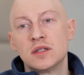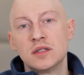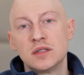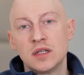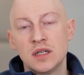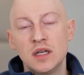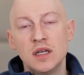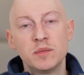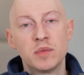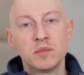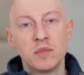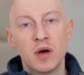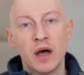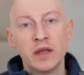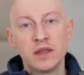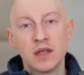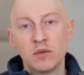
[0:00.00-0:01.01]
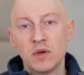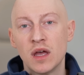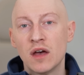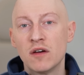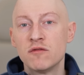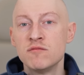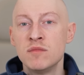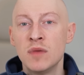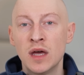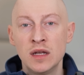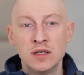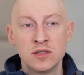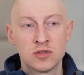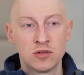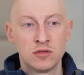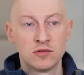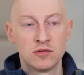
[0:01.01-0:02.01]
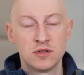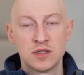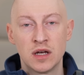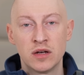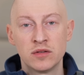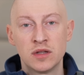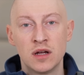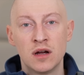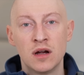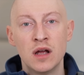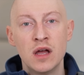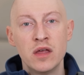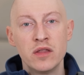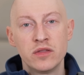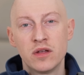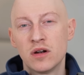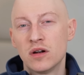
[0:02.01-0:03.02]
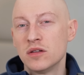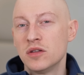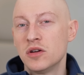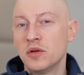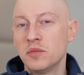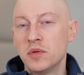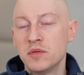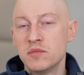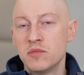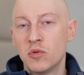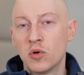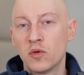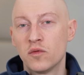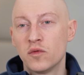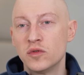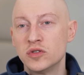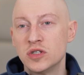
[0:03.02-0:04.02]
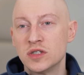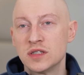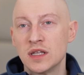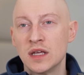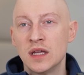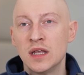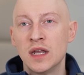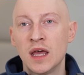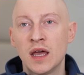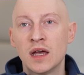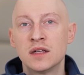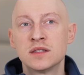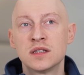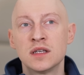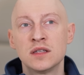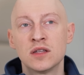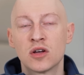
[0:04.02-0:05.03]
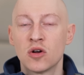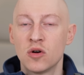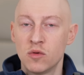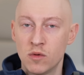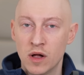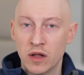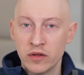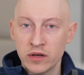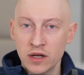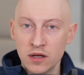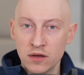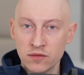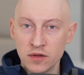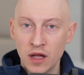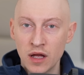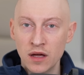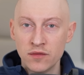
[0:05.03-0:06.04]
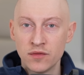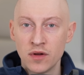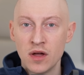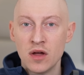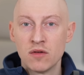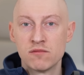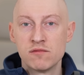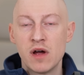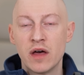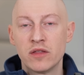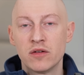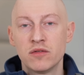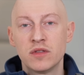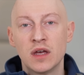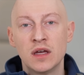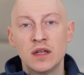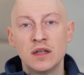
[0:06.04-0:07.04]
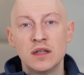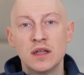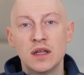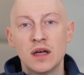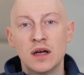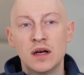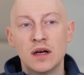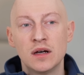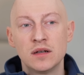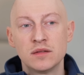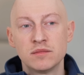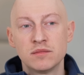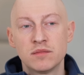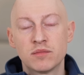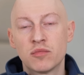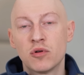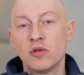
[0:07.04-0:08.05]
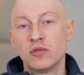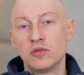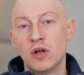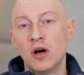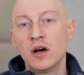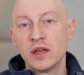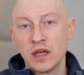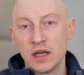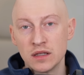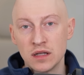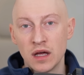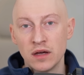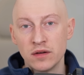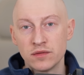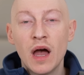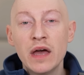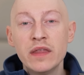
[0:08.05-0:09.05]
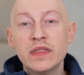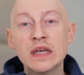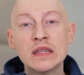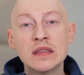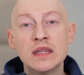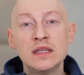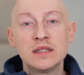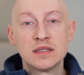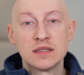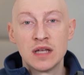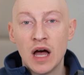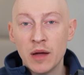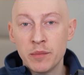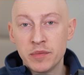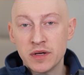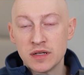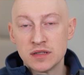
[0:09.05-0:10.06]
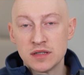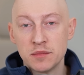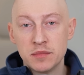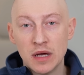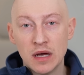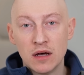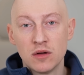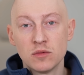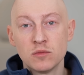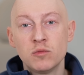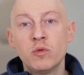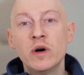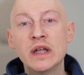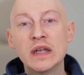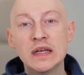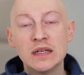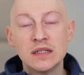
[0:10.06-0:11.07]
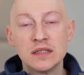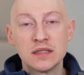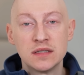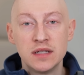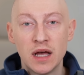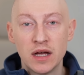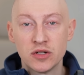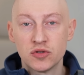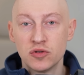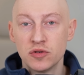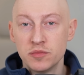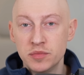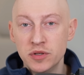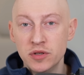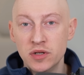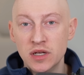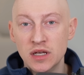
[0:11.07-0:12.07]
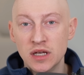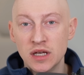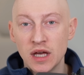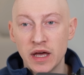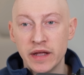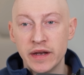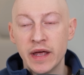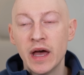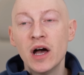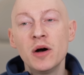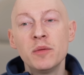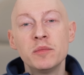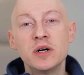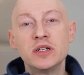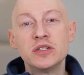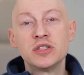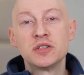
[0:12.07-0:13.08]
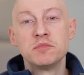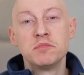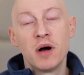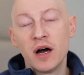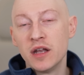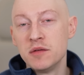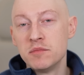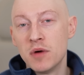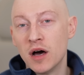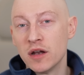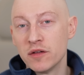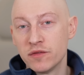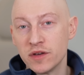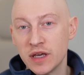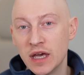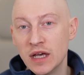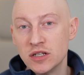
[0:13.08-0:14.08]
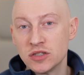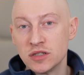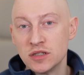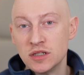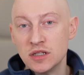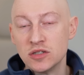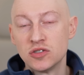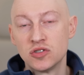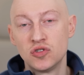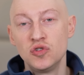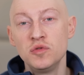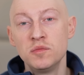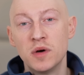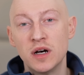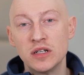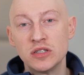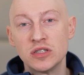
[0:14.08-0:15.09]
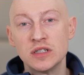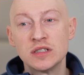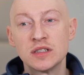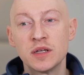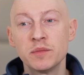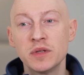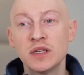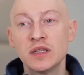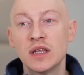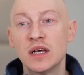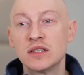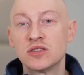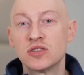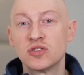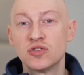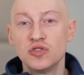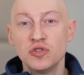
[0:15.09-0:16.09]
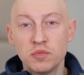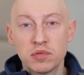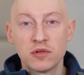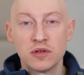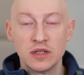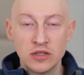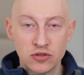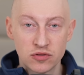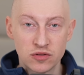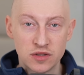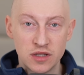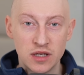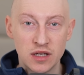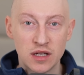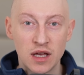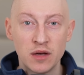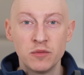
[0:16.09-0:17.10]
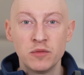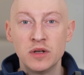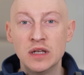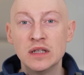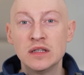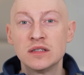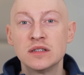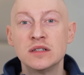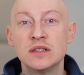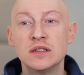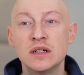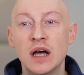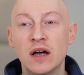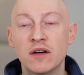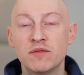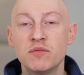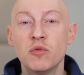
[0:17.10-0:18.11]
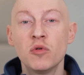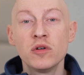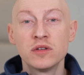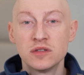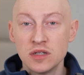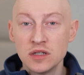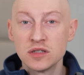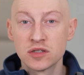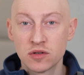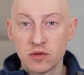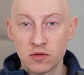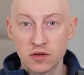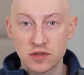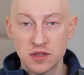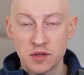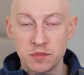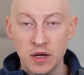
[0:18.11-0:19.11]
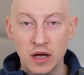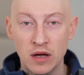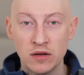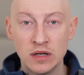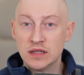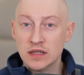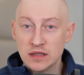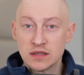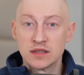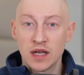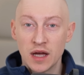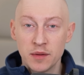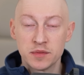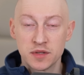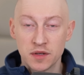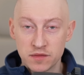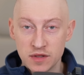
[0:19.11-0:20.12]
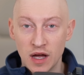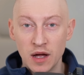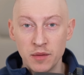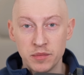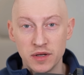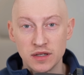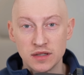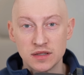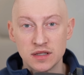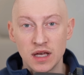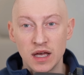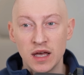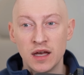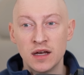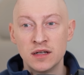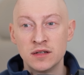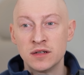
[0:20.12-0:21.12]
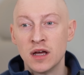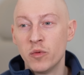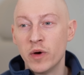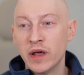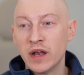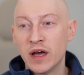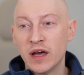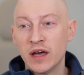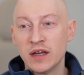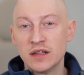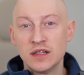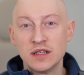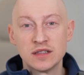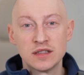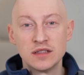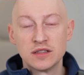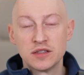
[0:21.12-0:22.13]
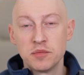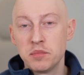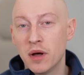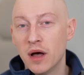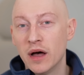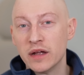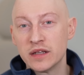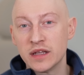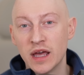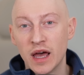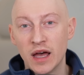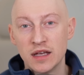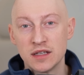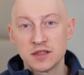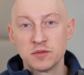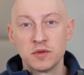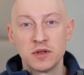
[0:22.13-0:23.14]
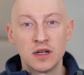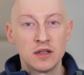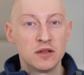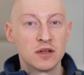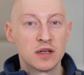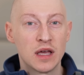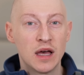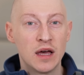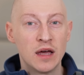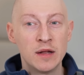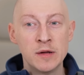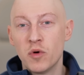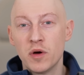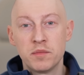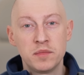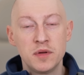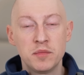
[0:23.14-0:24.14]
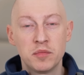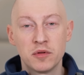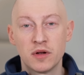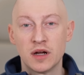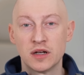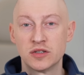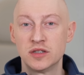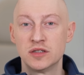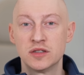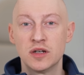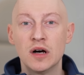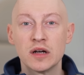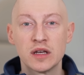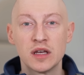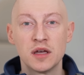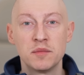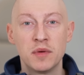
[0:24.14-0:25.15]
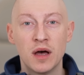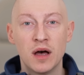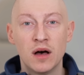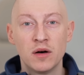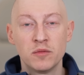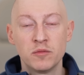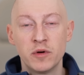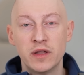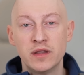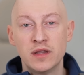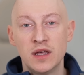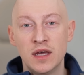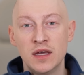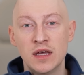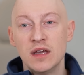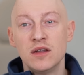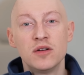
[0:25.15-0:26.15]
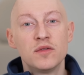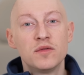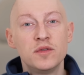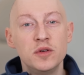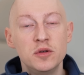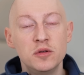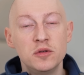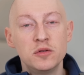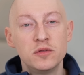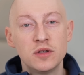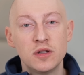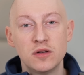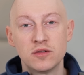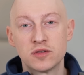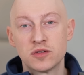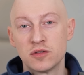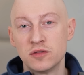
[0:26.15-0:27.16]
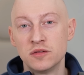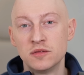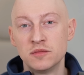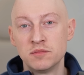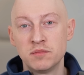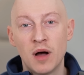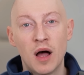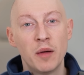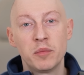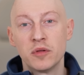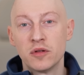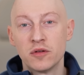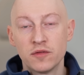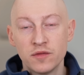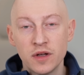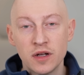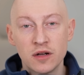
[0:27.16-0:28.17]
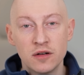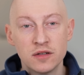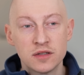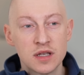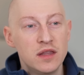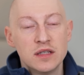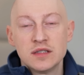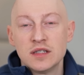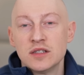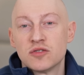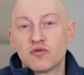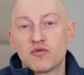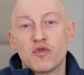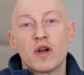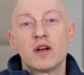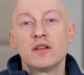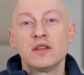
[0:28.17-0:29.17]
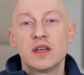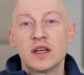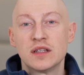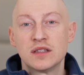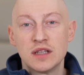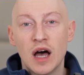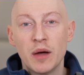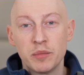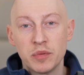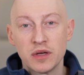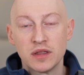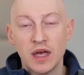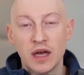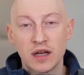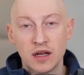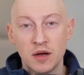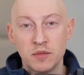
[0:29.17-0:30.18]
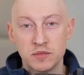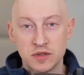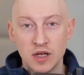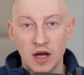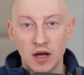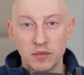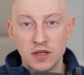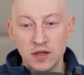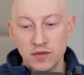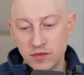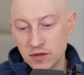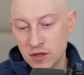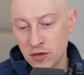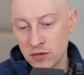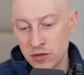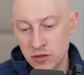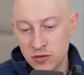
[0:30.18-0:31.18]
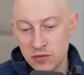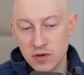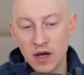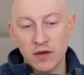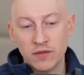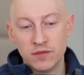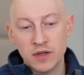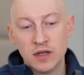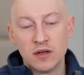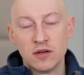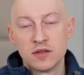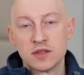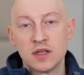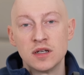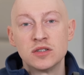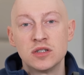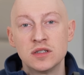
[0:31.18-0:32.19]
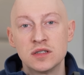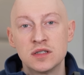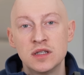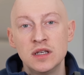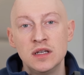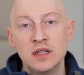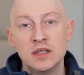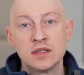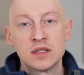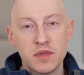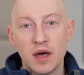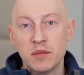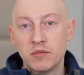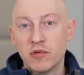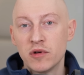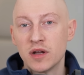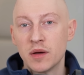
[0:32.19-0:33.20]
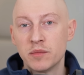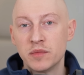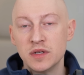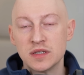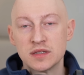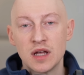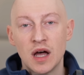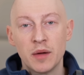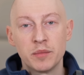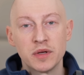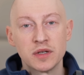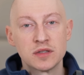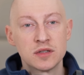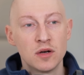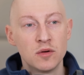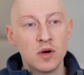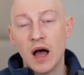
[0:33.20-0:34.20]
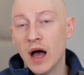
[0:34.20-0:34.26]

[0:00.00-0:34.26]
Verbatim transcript: good to keep in mind that we have many surgeries out there that are a little bit more for just enhancing the quality of life rather than uh, prolonging life. I think these topics about what is natural beauty and how much body modification is too much is something that's super interesting and we need to have more discourse about these types of topics. And when I listen to podcasts, when I look at what people are actually talking about when they interview, you know, certain popular figures, this is rarely a topic that comes up, even though you do have videos such as these that bring up these topics. So